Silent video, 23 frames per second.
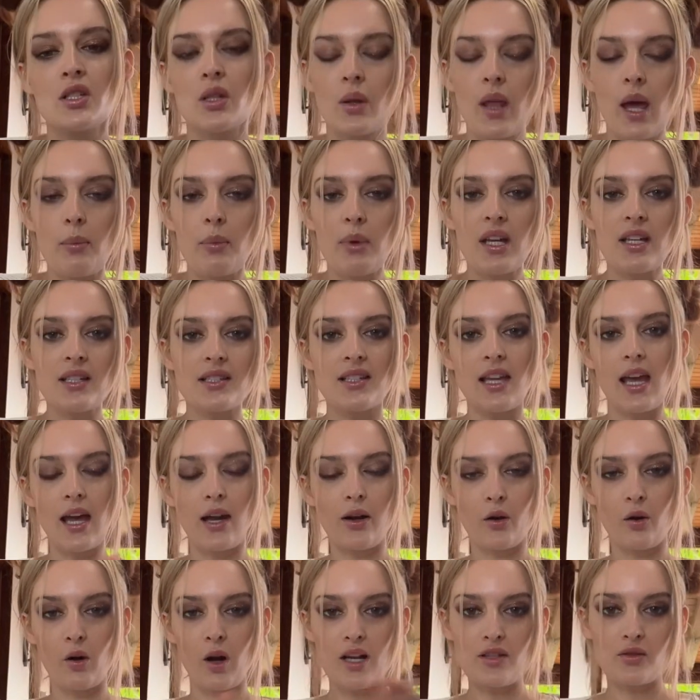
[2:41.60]
that being said,
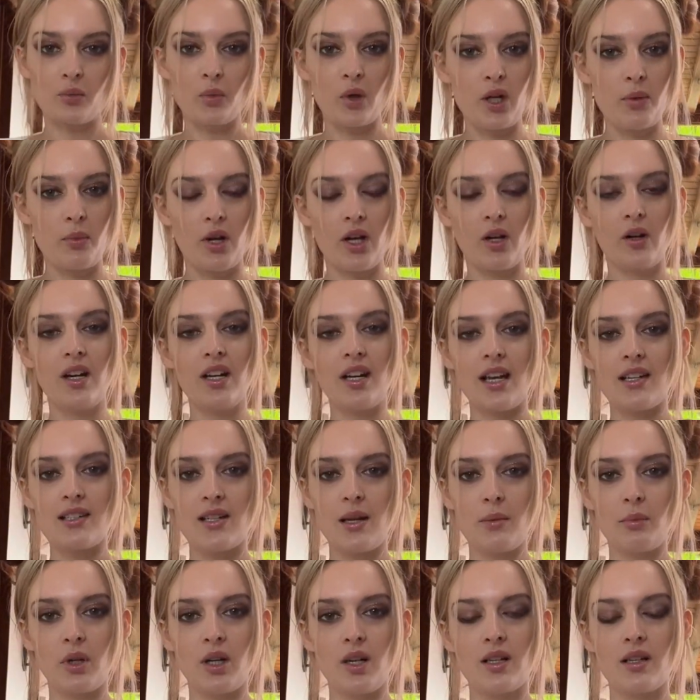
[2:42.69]
across from where you put your index
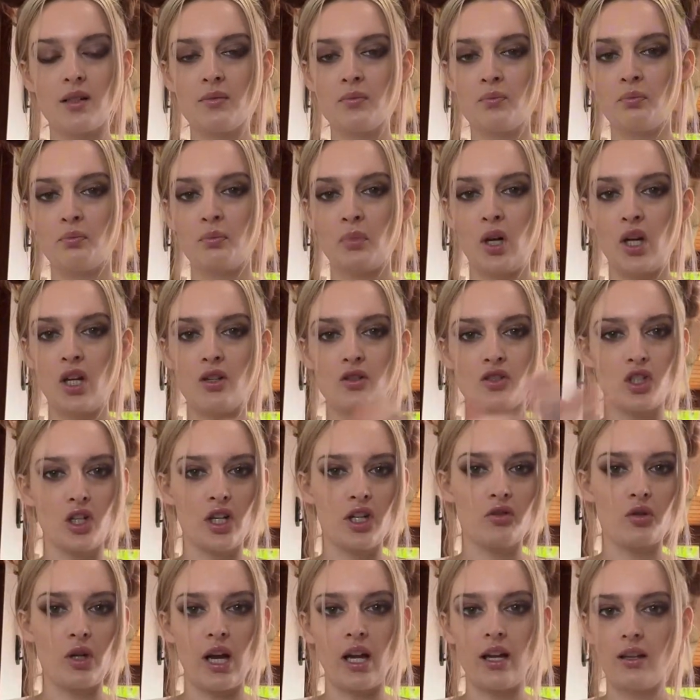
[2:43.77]
number, put jury
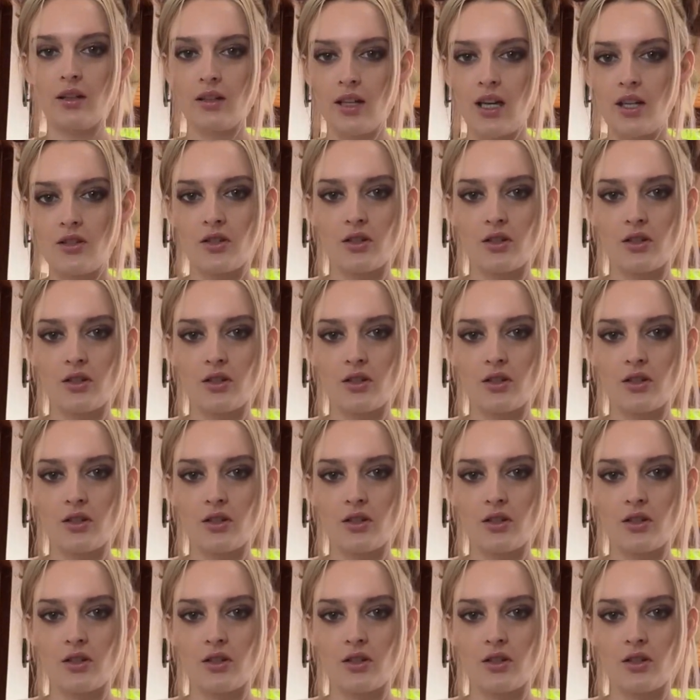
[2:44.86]
trial, yes or